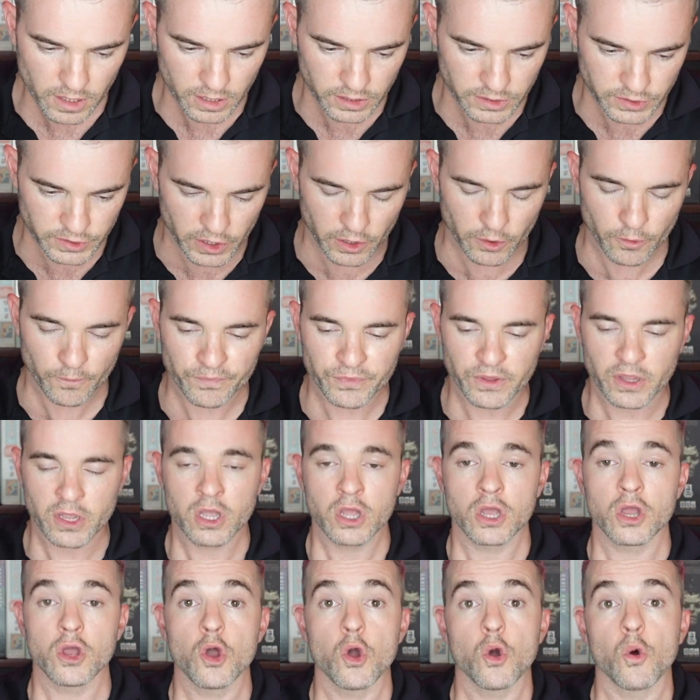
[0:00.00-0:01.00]
So,
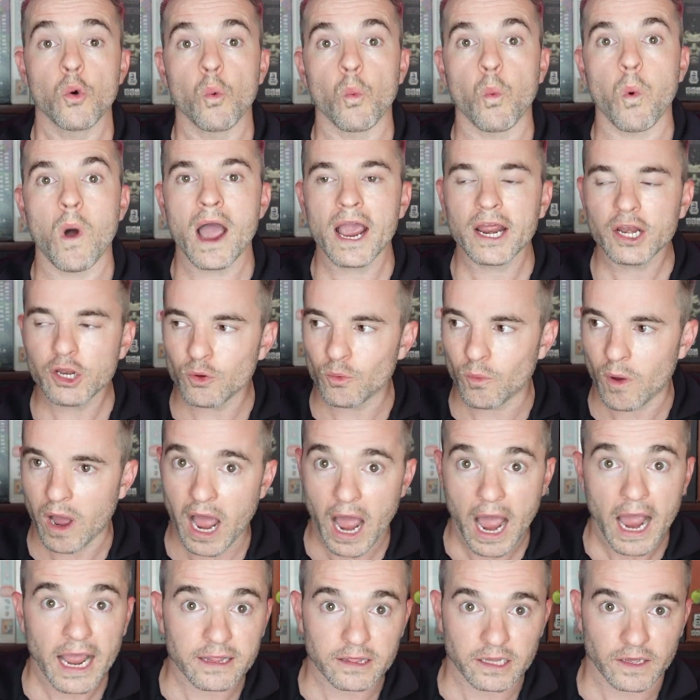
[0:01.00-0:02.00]
why do
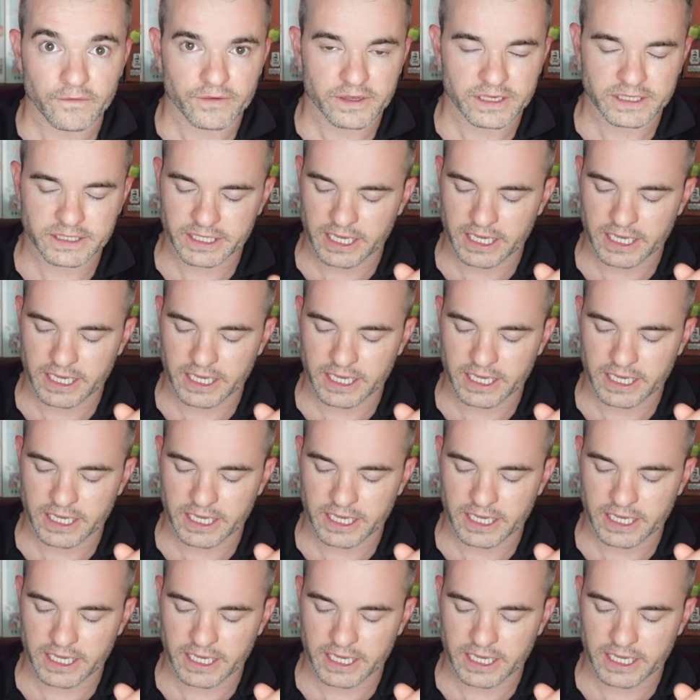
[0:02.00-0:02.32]
I love this